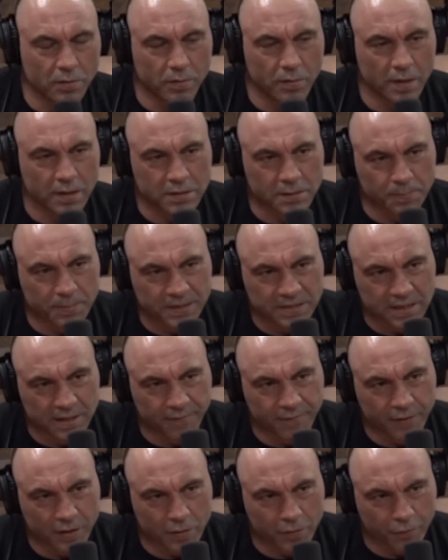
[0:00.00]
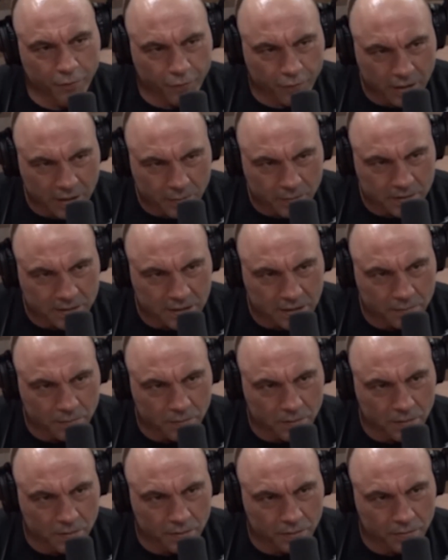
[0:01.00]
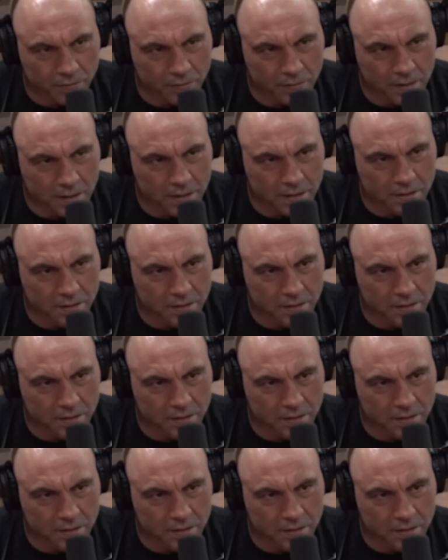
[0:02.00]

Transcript: a specific frequency will go through this?